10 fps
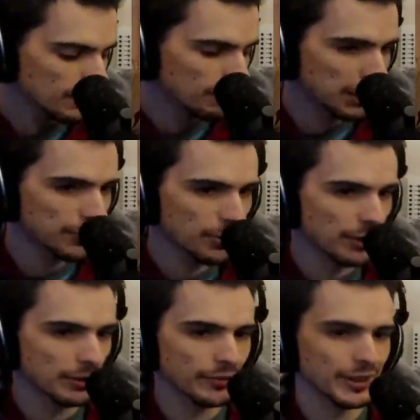but if you do
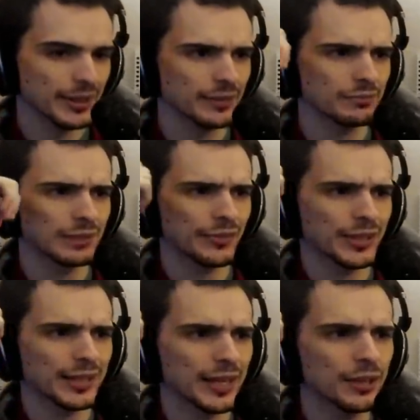that, you're never gonna you're never
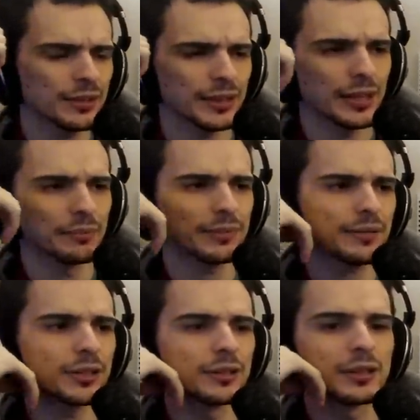gonna get good at the game
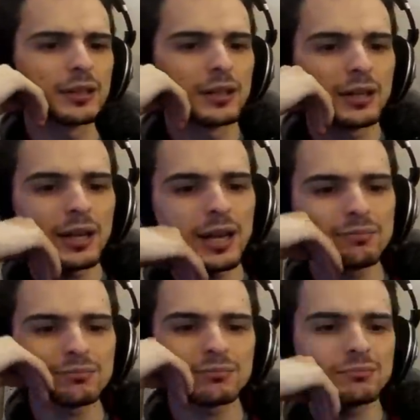ever.
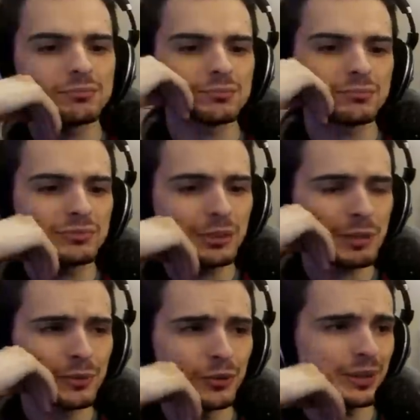And some
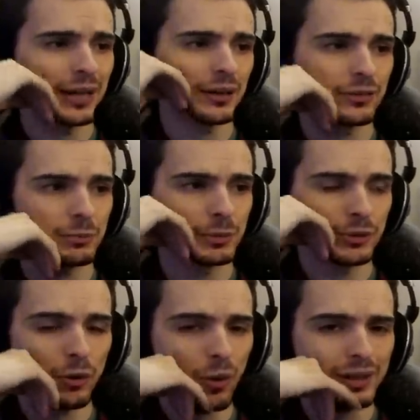people don't care. Some people
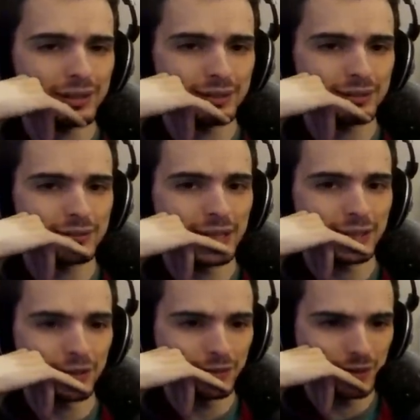don't want to get
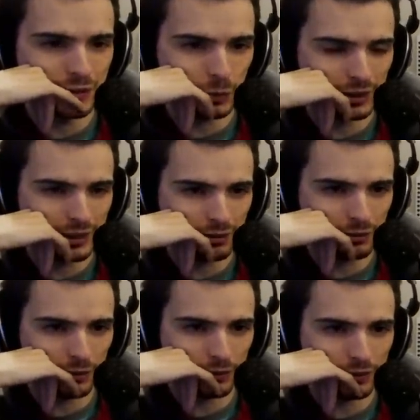good. They just want to get
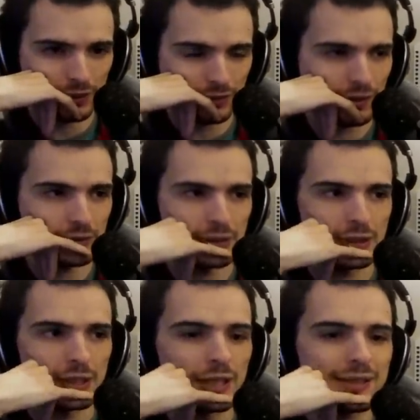results, and that's fine.
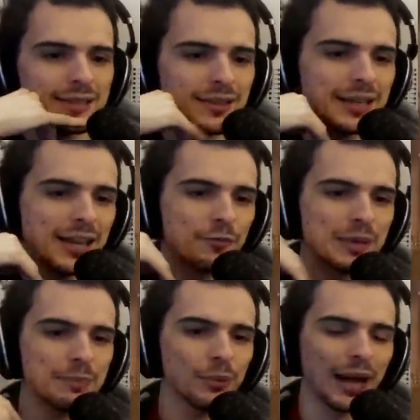That's the thing. If
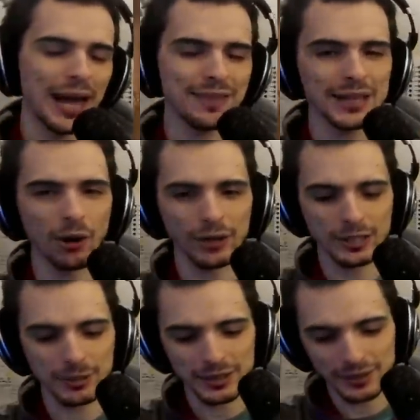people had the
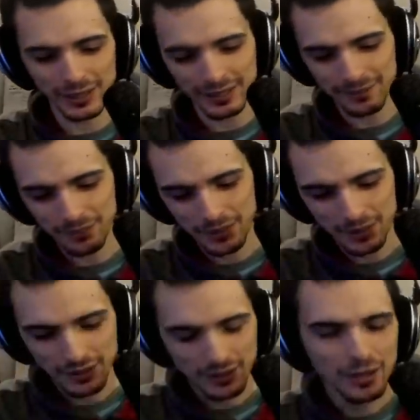argument, like,
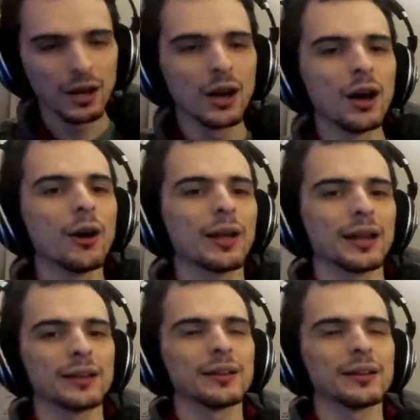okay,